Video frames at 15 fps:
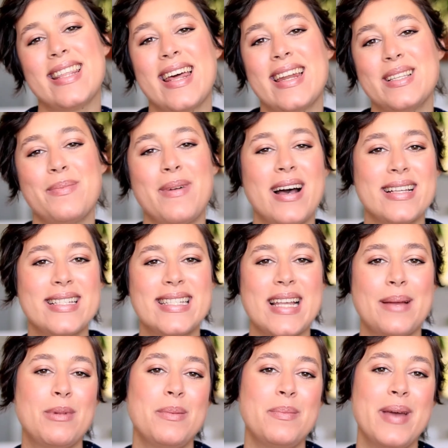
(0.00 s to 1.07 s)
That is my
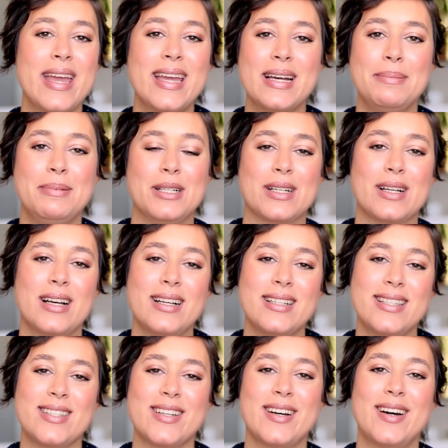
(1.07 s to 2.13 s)
summer makeup look.
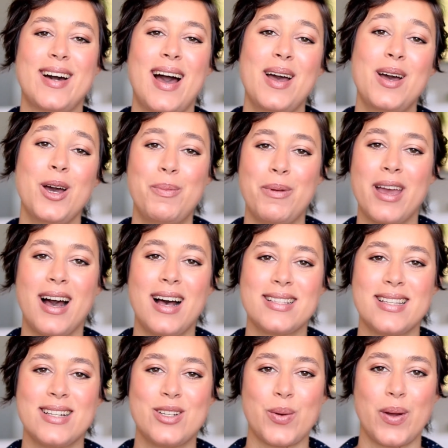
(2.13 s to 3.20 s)
So I hope you
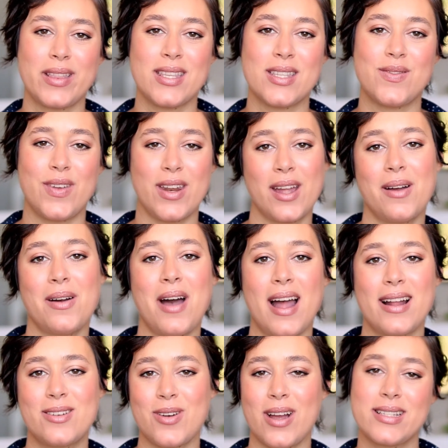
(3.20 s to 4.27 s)
guys enjoyed this video.
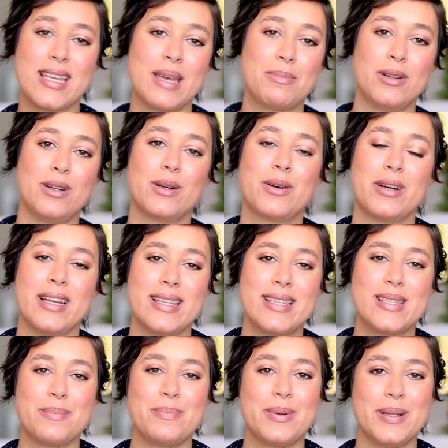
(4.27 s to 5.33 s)
I tried to keep the look really
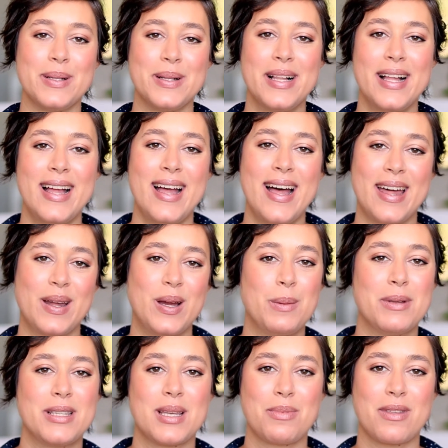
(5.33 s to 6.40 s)
simple, and I
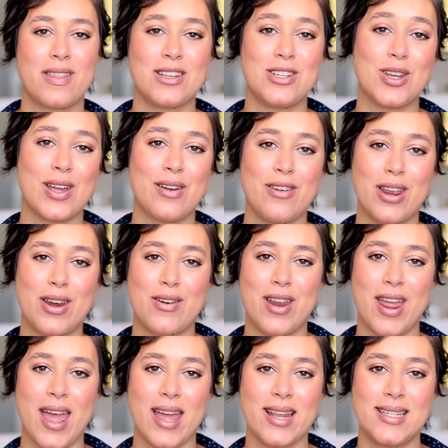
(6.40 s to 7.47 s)
hope it's something that you can
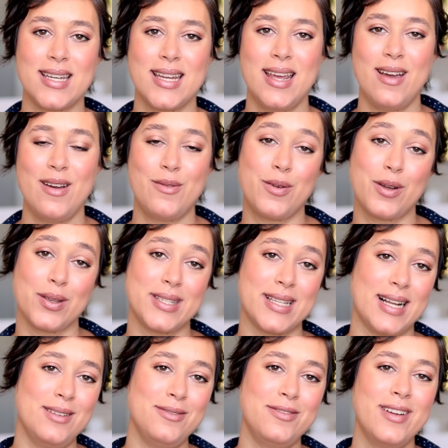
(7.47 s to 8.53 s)
recreate for
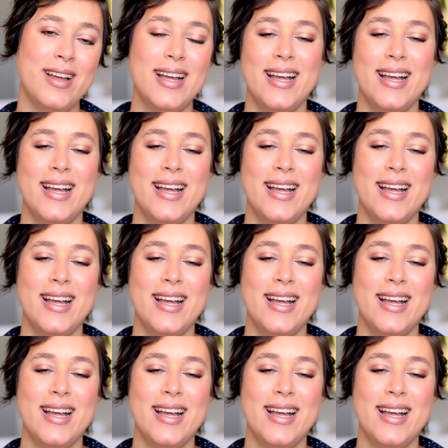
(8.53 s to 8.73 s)
yourself.